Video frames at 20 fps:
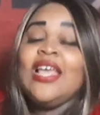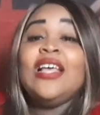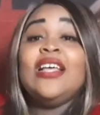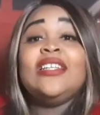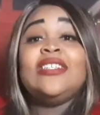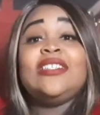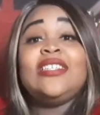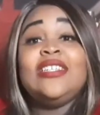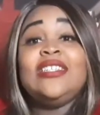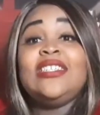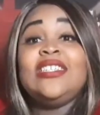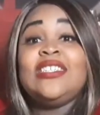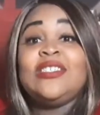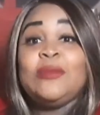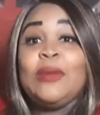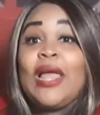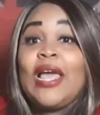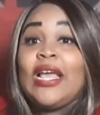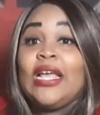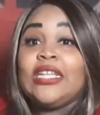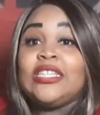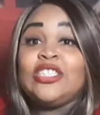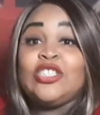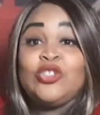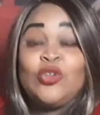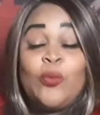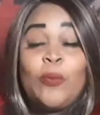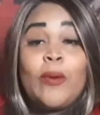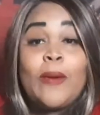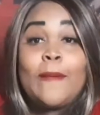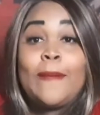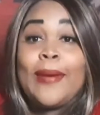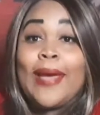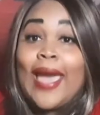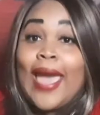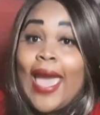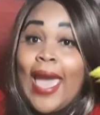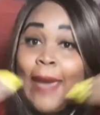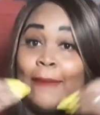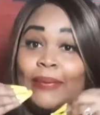Since it's like super
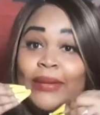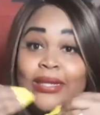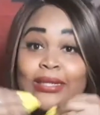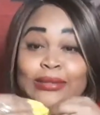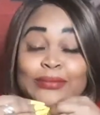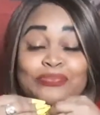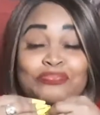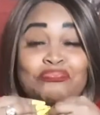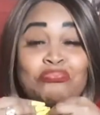popping,